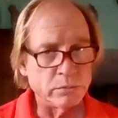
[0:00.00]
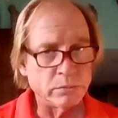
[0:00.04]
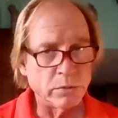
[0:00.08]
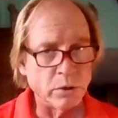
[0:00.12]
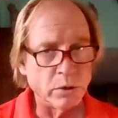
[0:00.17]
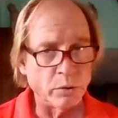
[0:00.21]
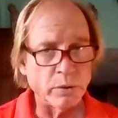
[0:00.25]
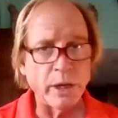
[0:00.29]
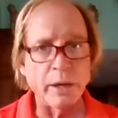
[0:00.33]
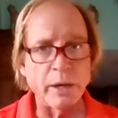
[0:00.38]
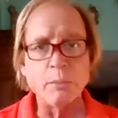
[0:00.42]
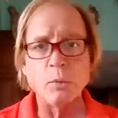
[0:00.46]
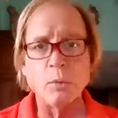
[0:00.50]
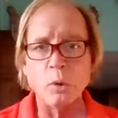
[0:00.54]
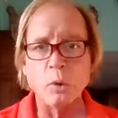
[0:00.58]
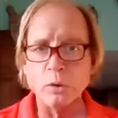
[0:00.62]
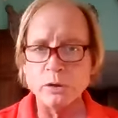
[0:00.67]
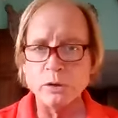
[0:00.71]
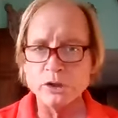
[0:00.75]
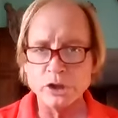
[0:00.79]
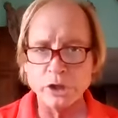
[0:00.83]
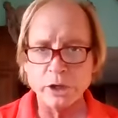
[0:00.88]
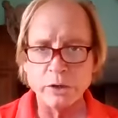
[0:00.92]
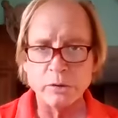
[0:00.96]
Okay,
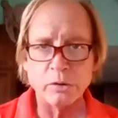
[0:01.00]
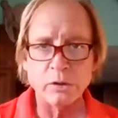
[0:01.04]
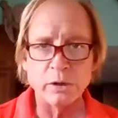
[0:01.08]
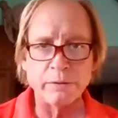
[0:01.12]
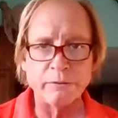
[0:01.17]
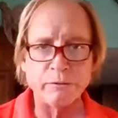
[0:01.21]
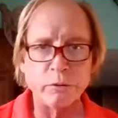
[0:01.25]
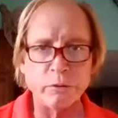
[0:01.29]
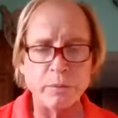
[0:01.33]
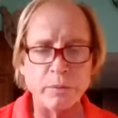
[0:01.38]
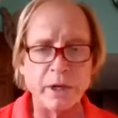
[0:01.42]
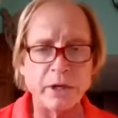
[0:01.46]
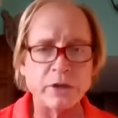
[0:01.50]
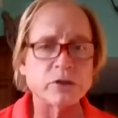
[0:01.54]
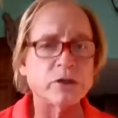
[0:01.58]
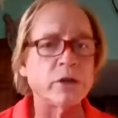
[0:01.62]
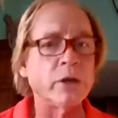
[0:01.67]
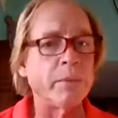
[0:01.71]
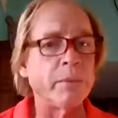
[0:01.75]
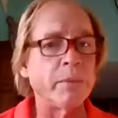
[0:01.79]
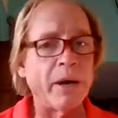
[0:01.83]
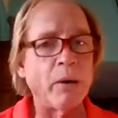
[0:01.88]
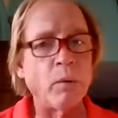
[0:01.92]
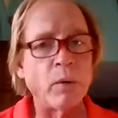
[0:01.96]
more general information
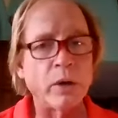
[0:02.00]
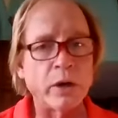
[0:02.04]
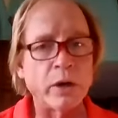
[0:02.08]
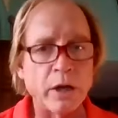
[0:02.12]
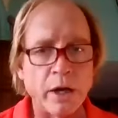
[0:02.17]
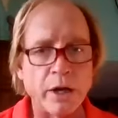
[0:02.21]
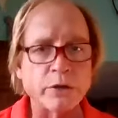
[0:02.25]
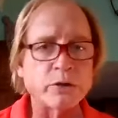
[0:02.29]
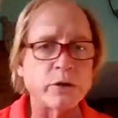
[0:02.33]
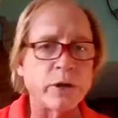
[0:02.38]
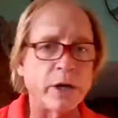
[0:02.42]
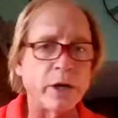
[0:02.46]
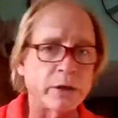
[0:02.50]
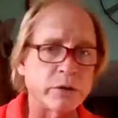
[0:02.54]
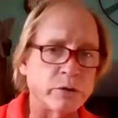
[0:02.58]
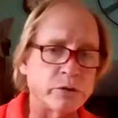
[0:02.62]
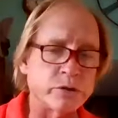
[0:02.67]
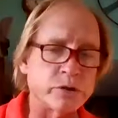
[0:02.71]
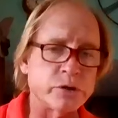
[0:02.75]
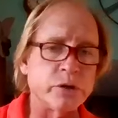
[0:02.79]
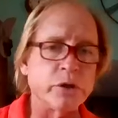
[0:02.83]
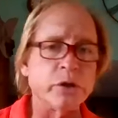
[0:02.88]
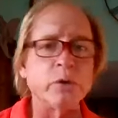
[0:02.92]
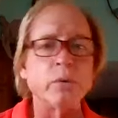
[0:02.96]
about what
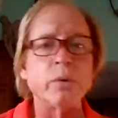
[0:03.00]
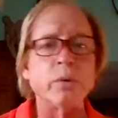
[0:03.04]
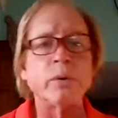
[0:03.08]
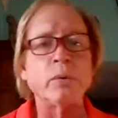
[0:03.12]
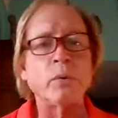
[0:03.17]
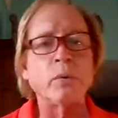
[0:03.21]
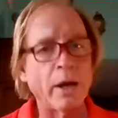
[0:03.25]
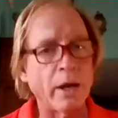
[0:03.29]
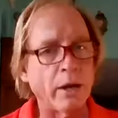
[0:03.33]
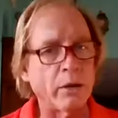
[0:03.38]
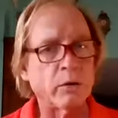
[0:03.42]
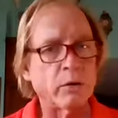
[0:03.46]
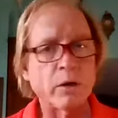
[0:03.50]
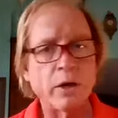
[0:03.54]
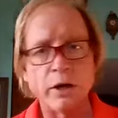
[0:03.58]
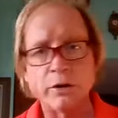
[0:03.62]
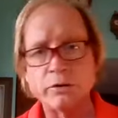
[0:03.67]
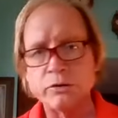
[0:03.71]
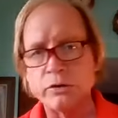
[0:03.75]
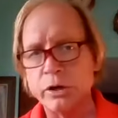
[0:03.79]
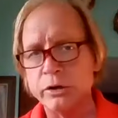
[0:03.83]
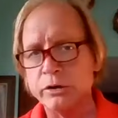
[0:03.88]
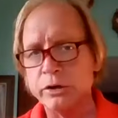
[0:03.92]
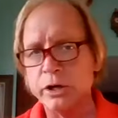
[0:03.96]
contractors do and how a
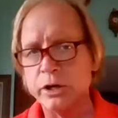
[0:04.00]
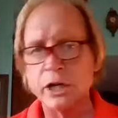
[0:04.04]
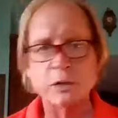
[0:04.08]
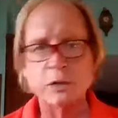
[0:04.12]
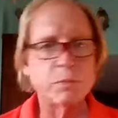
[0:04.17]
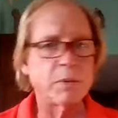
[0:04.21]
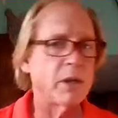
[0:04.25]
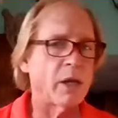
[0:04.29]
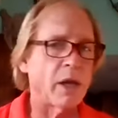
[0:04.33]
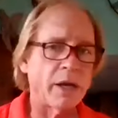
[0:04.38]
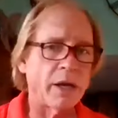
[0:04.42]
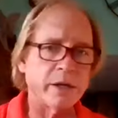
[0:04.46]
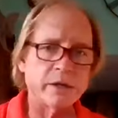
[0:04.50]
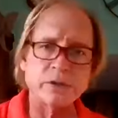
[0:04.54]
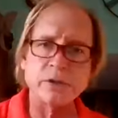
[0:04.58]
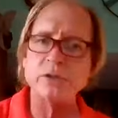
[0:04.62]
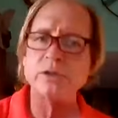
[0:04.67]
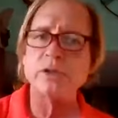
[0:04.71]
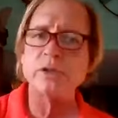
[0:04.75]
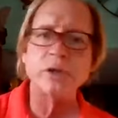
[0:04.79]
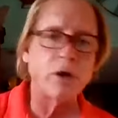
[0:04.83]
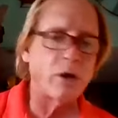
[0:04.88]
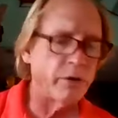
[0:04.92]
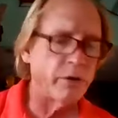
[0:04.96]
contract has to be
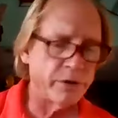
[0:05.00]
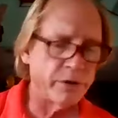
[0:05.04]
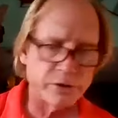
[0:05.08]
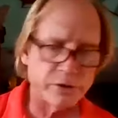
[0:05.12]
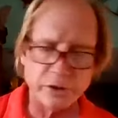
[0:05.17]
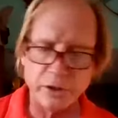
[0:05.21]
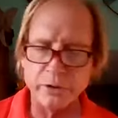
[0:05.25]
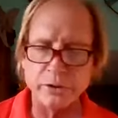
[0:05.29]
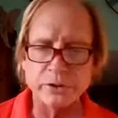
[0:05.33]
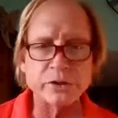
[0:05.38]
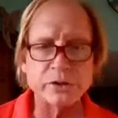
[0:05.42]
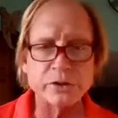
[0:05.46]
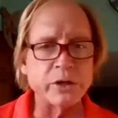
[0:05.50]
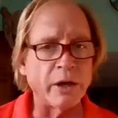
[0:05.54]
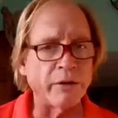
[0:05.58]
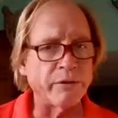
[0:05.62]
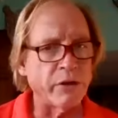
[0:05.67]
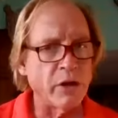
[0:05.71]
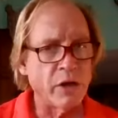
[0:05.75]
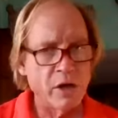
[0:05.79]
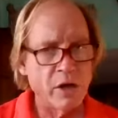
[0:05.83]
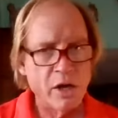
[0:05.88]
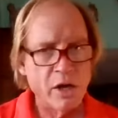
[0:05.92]
licensed and all this other stuff.